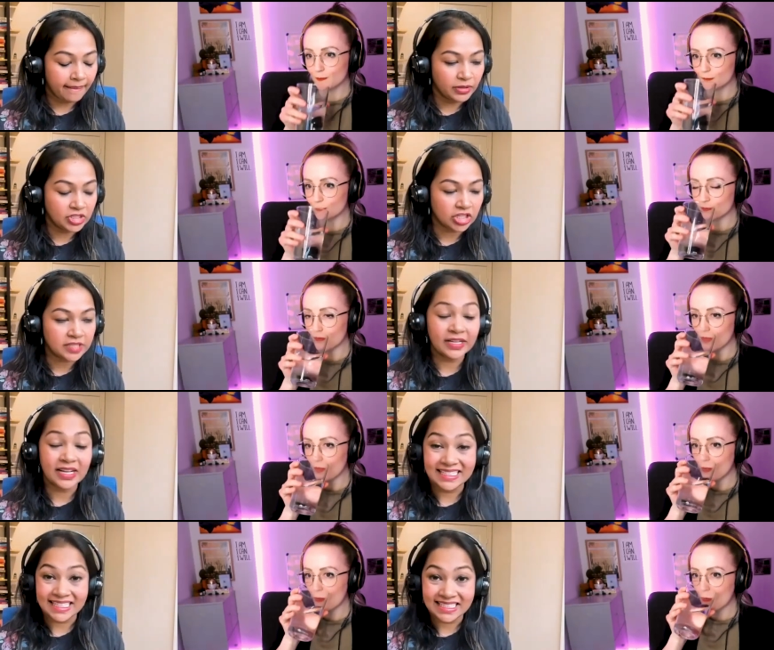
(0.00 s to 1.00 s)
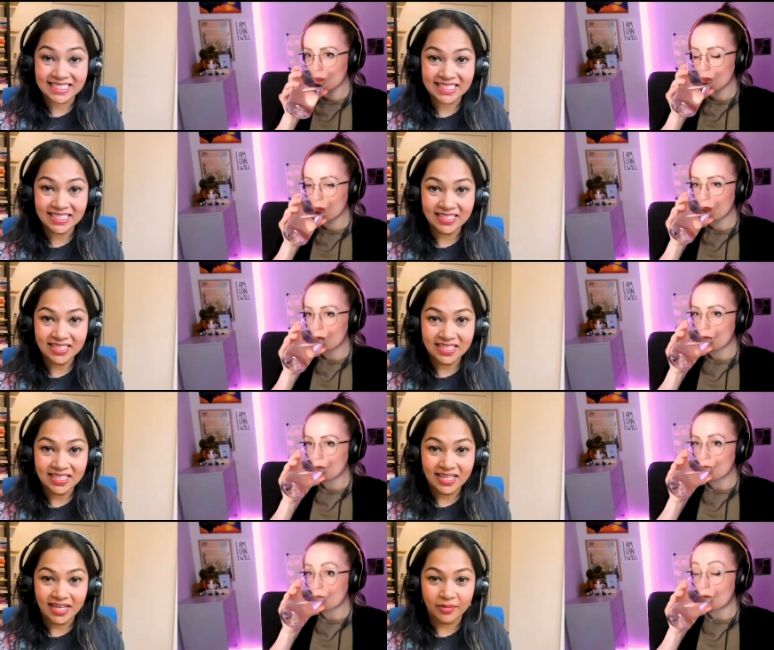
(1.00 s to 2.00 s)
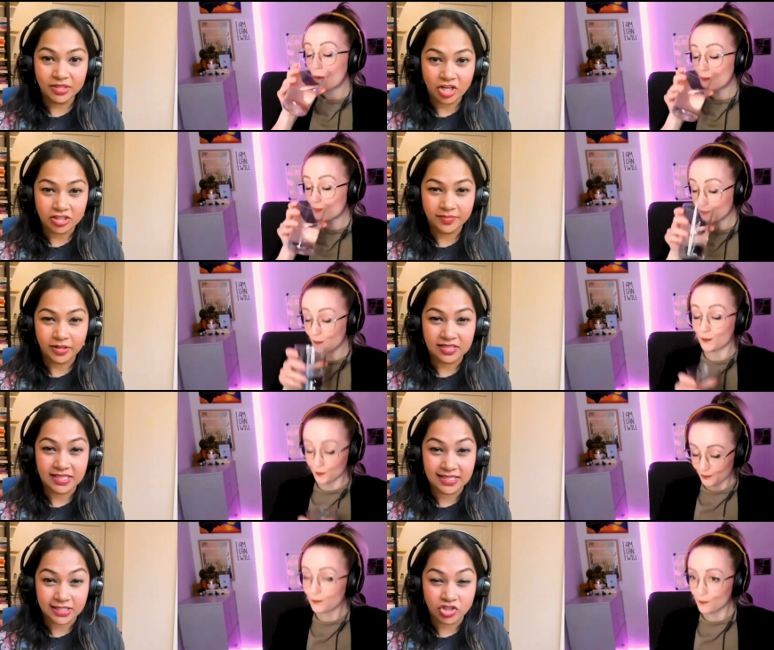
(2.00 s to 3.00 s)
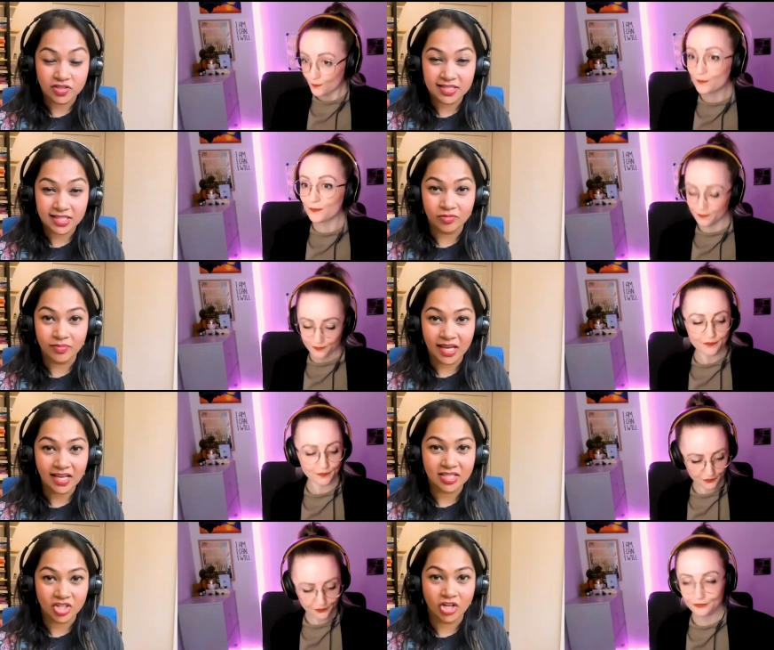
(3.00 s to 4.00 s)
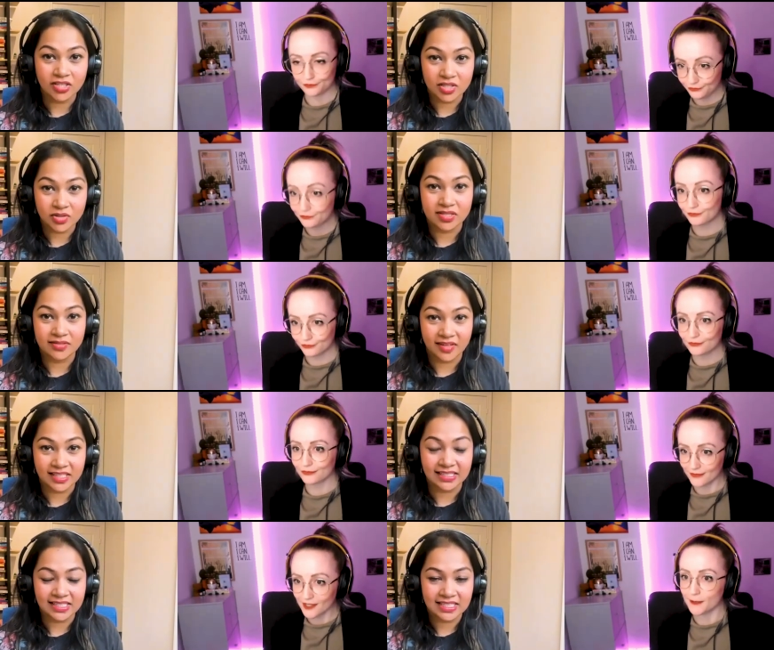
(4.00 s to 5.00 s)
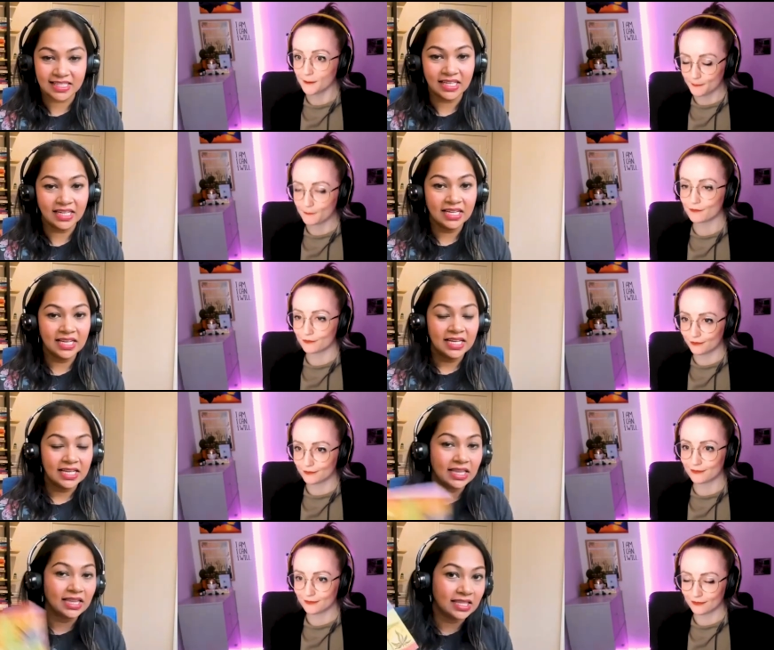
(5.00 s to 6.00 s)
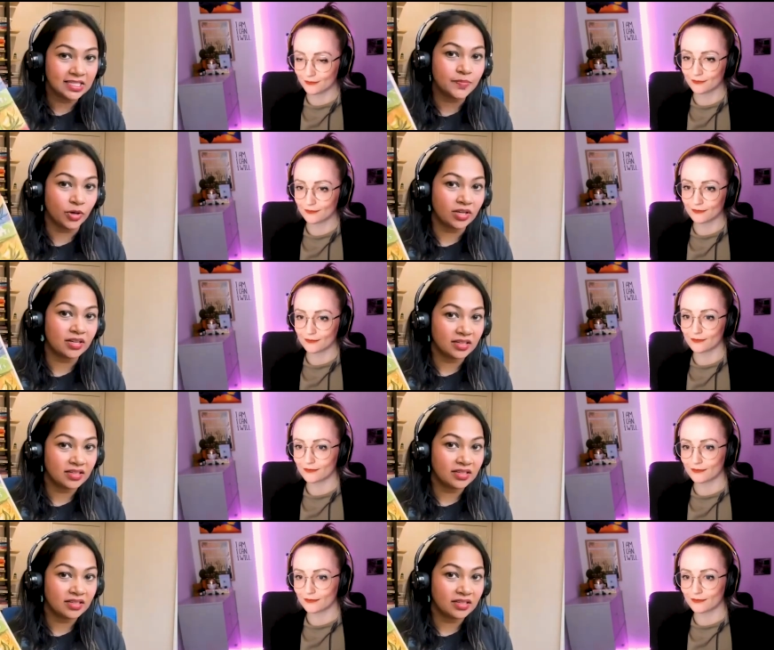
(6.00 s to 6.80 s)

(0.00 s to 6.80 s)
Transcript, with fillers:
Speaker 1: we talked about identity and we talked about decisions that you make as a consequence of identity. This book